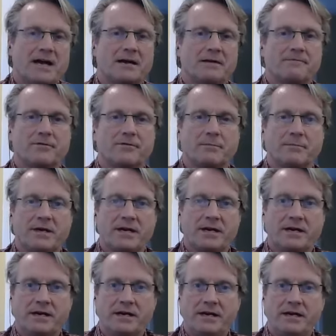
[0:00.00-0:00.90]
up for a
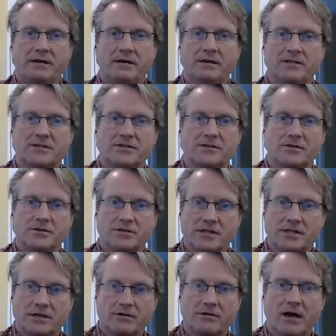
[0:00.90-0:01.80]
minute. Any listeners
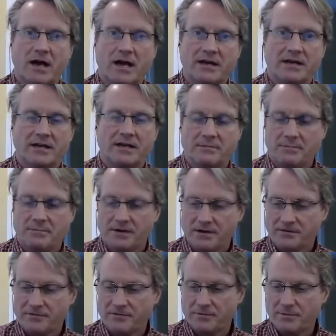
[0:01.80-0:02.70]
that are not
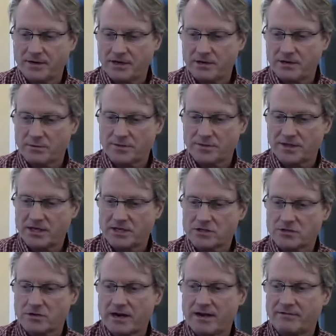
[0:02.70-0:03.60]
intimately familiar with this
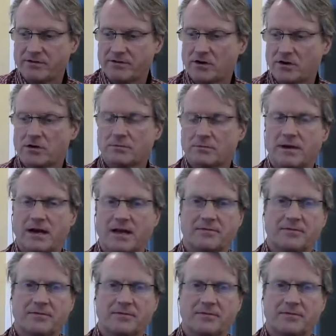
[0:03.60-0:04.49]
or haven't heard
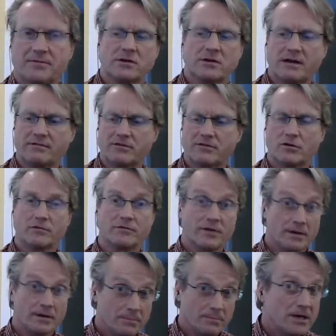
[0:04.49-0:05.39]
about this or haven't heard
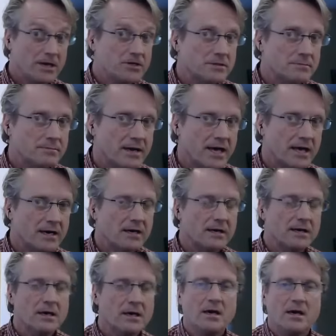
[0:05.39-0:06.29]
very much about
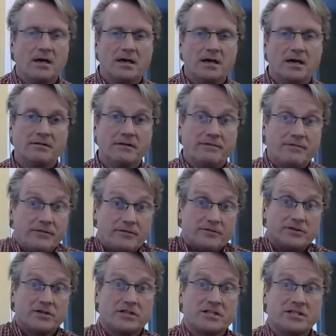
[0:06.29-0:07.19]
it, even if you've
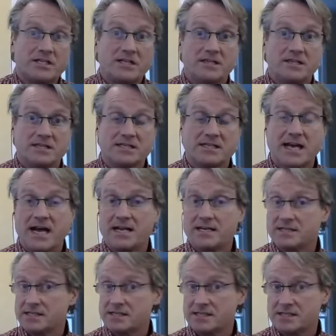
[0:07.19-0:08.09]
just seen the
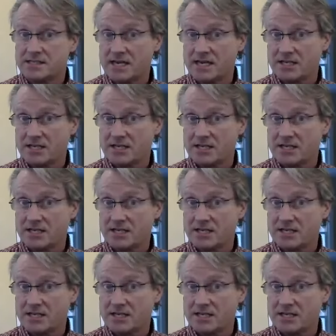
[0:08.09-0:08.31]
signs that say